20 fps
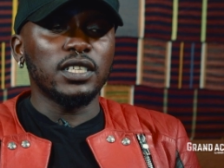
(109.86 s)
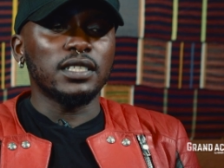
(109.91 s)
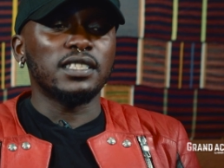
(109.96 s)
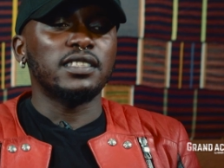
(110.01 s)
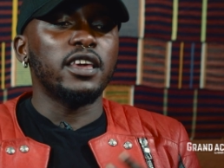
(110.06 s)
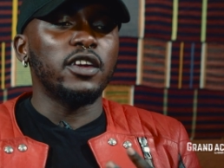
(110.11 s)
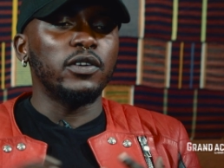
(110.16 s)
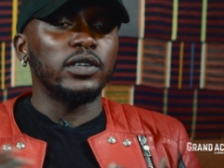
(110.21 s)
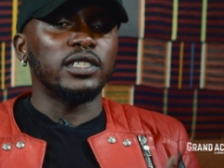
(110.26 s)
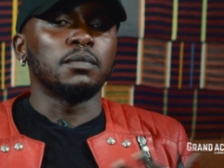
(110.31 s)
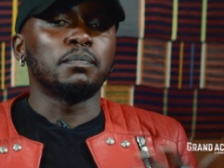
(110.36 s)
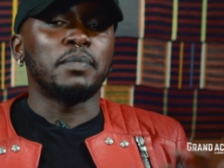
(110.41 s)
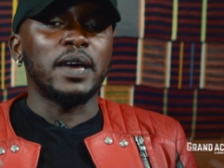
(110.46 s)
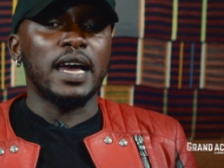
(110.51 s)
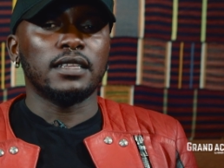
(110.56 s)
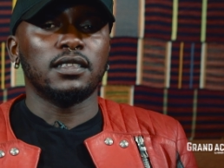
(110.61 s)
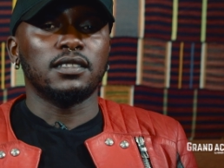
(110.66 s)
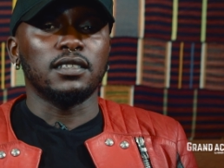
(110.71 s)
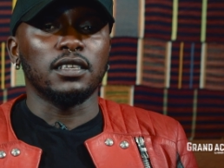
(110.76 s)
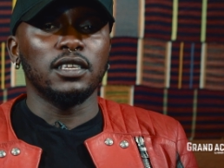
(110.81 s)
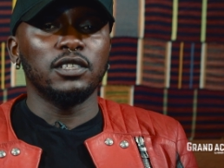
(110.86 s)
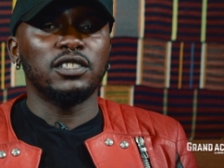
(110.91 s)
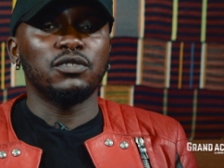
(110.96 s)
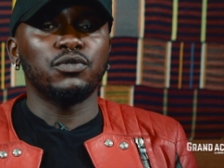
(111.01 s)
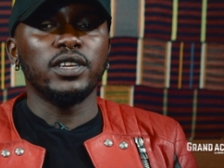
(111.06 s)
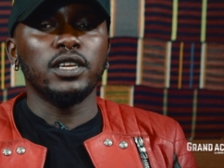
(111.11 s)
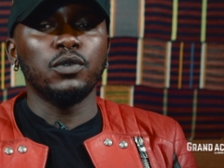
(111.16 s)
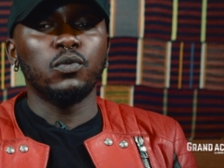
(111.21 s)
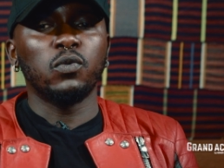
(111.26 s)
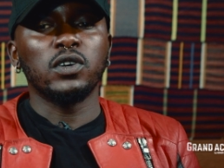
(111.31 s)
just hear it in passing.
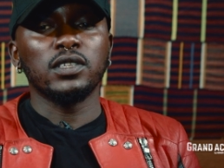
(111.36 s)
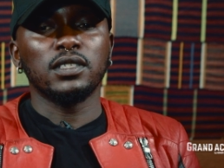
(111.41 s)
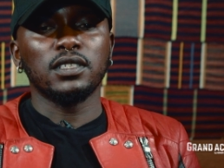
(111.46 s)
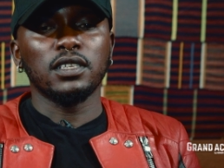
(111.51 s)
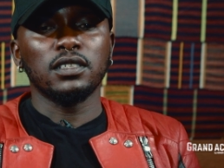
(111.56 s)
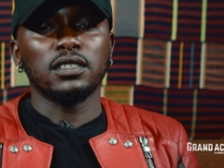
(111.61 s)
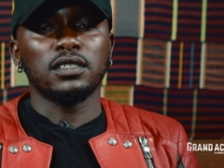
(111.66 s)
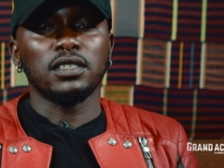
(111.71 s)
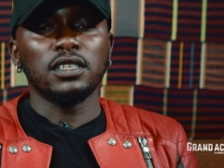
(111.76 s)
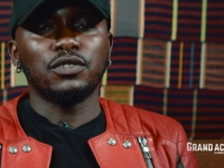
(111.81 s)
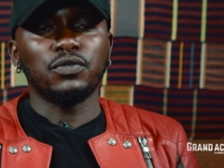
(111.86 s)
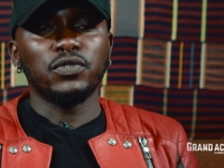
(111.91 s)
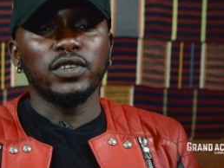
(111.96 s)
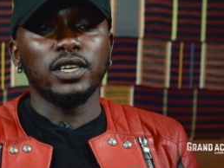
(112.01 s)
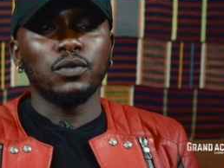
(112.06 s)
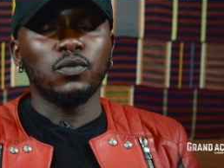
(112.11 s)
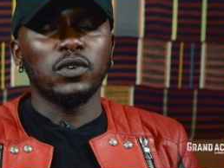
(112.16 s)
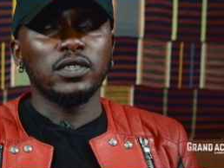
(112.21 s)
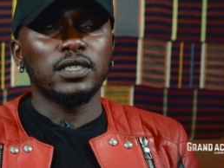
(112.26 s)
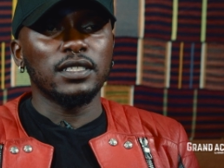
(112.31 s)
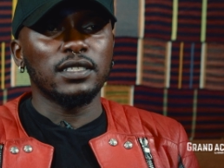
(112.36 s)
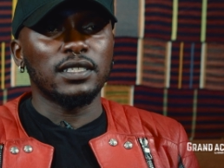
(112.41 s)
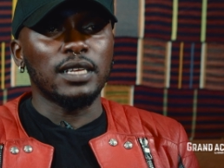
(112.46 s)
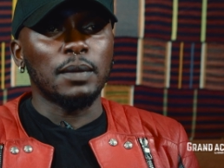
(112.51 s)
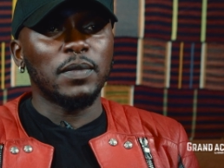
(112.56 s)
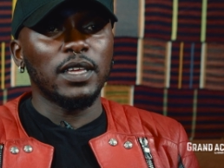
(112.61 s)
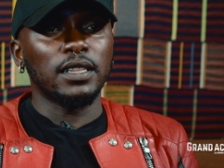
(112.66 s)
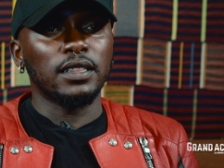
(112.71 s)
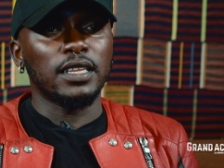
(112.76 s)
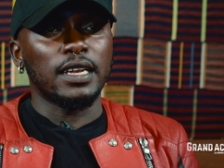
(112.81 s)
It really wasn't
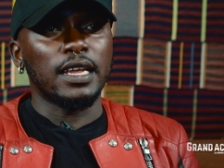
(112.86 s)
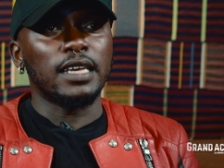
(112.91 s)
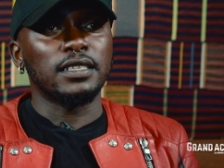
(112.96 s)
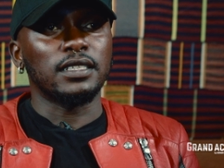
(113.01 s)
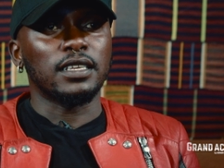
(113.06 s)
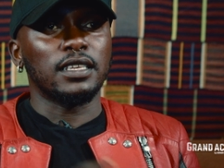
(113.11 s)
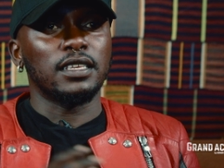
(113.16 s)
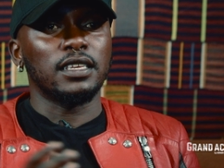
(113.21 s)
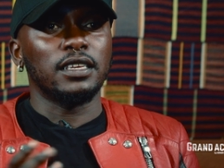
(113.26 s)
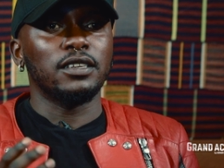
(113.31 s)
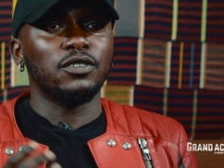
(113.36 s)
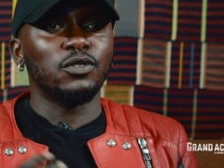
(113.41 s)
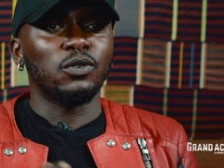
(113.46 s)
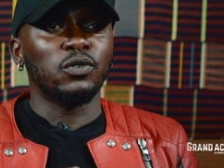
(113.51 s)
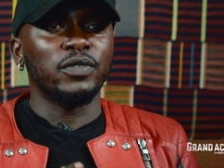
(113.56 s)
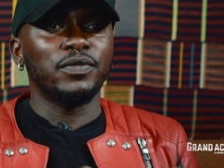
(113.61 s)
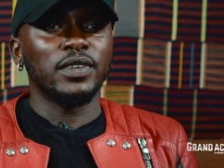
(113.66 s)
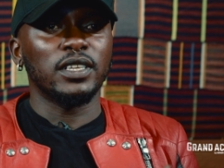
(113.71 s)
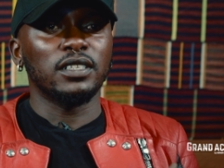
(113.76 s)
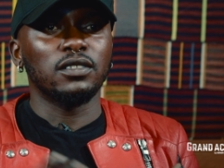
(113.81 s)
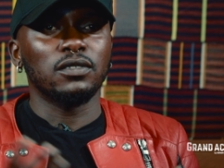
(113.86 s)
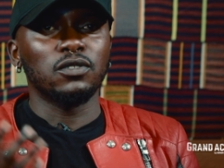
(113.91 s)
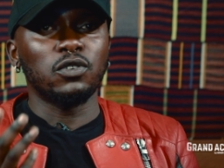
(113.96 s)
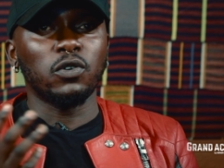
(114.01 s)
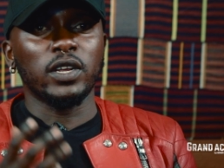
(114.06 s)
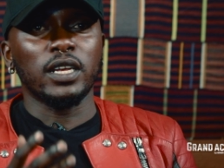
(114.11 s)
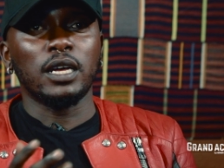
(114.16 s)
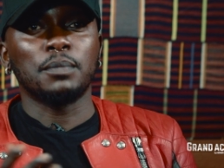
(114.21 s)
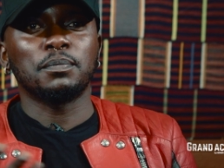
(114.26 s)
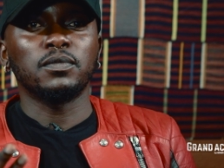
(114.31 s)
something that as a kid or even
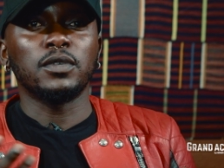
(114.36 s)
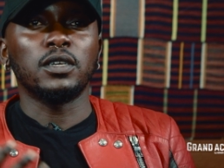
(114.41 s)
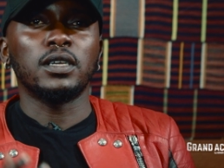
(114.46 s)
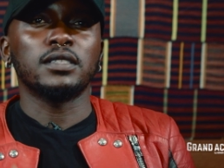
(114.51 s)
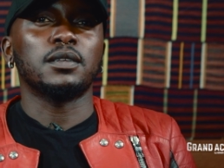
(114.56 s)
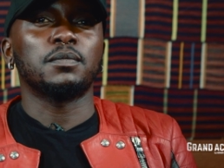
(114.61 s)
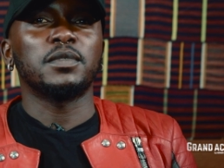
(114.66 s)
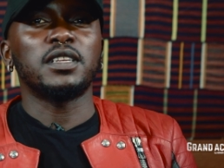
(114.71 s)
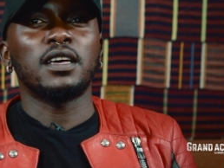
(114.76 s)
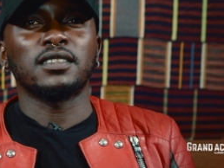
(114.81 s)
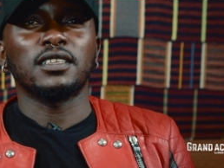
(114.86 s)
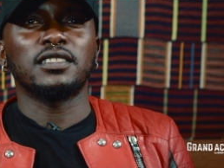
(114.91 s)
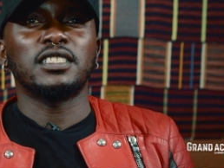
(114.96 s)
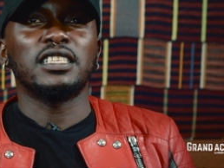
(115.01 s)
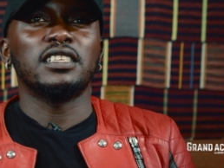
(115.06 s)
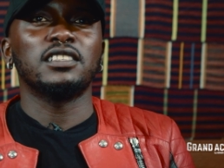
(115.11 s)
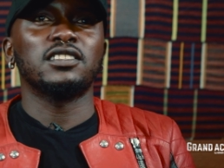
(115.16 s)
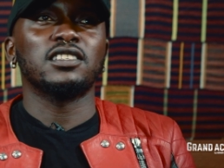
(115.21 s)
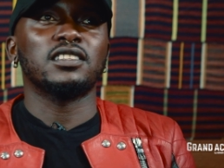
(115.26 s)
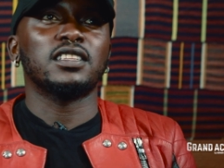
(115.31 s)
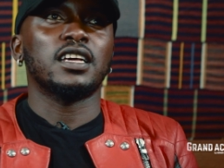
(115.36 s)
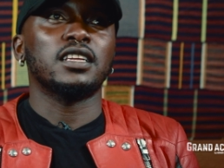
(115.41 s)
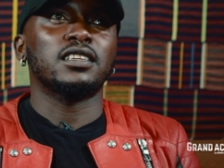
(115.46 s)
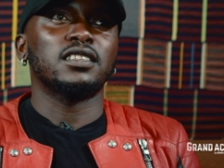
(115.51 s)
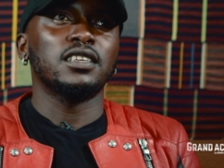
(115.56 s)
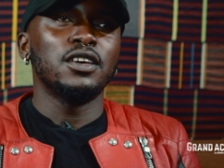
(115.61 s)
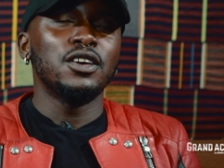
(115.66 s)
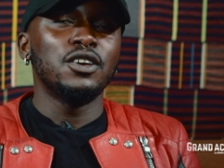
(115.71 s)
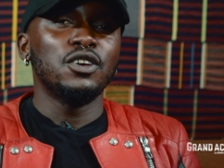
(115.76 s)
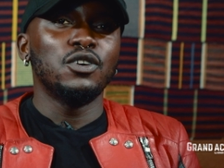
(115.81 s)
growing up as a teenager
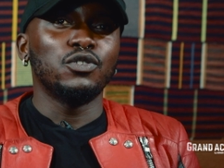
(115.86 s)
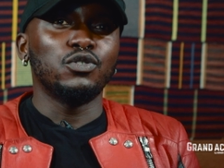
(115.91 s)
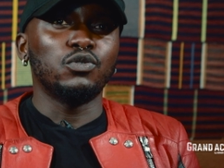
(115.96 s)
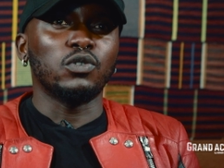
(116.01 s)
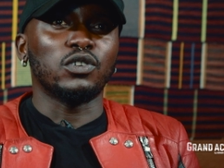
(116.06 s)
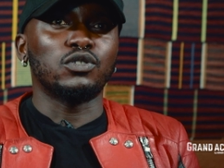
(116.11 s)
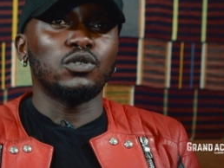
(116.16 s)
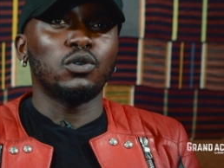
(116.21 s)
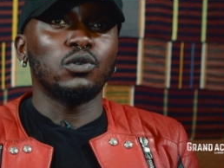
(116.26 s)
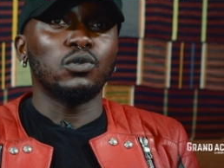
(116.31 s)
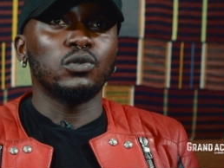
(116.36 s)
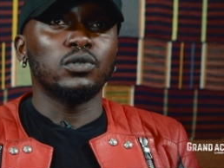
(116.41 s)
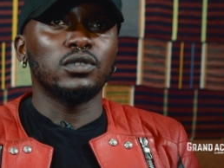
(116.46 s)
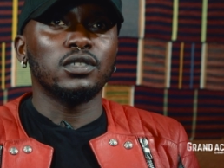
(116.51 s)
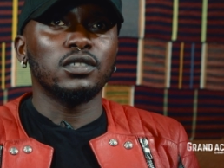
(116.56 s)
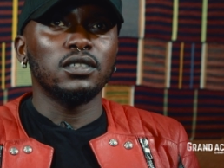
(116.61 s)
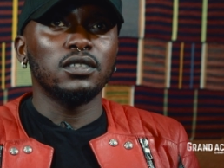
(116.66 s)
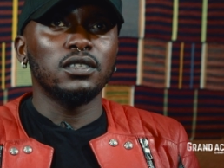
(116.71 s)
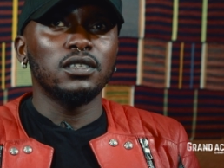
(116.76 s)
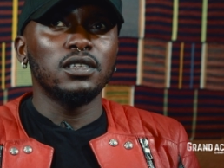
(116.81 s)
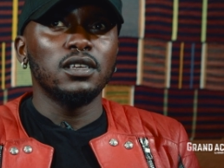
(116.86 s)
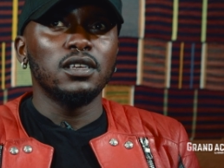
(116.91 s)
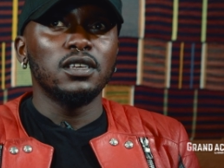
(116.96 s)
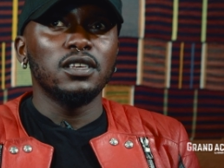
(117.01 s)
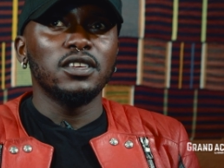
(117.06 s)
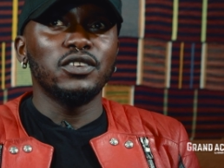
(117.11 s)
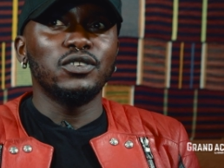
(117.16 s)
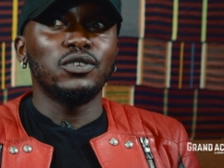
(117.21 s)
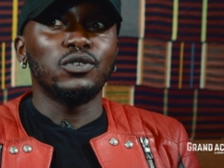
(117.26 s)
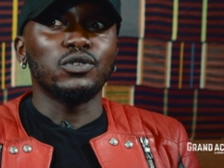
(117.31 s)
that you're told
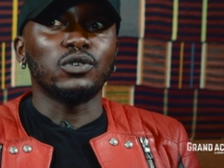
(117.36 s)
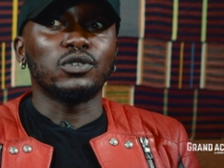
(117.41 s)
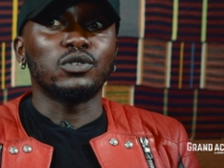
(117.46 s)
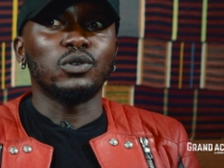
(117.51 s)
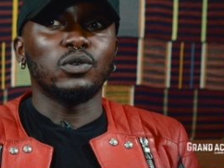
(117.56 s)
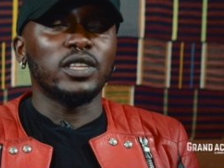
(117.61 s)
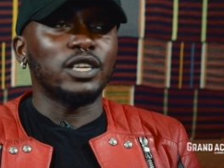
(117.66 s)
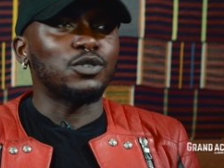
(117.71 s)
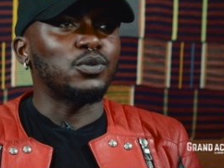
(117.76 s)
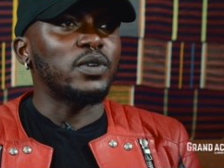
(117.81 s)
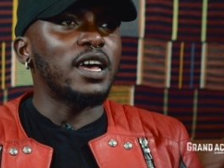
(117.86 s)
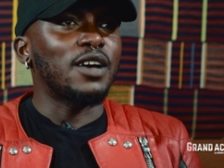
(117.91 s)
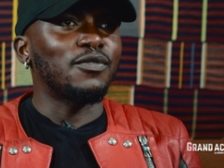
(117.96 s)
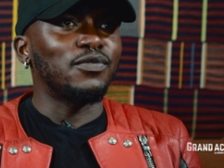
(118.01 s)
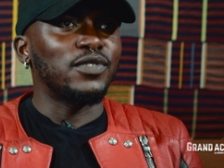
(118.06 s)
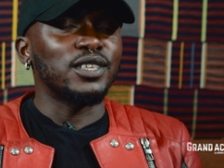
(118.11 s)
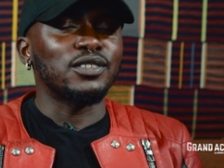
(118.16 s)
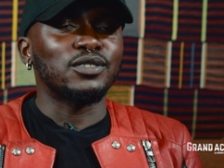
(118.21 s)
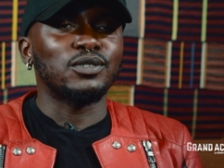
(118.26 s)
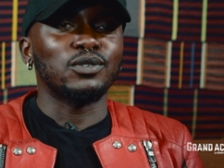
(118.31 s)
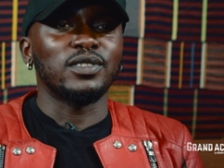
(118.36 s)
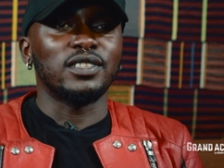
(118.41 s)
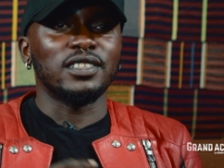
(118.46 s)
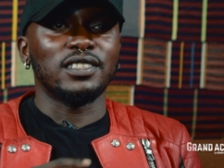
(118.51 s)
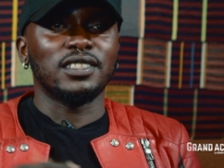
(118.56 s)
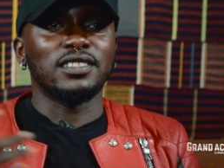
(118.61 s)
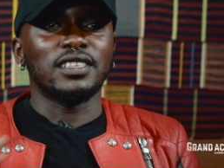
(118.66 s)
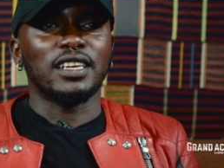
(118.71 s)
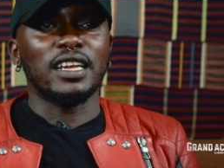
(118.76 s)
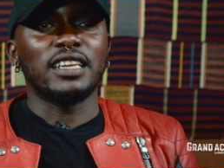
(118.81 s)
that we have this, or
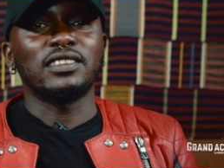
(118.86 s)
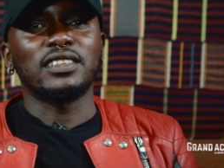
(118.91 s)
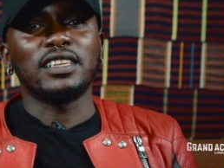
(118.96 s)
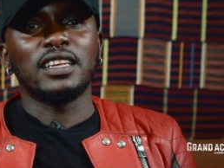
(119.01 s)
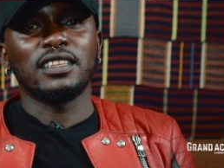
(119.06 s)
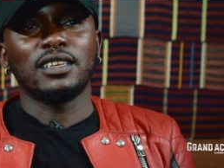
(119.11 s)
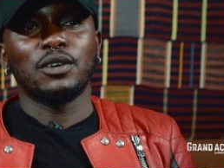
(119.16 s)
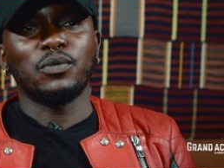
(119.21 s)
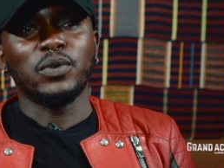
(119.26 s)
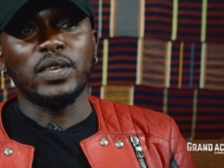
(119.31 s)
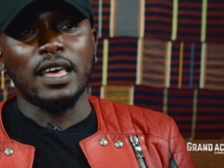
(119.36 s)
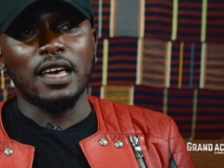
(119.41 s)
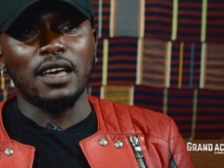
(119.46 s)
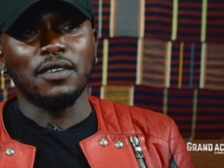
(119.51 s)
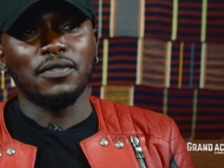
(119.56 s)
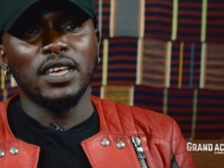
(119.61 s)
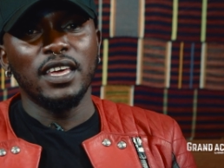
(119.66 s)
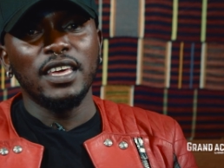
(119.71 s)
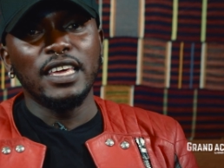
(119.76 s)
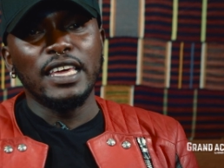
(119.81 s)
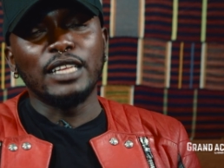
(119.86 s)
this is the kind of land that we have.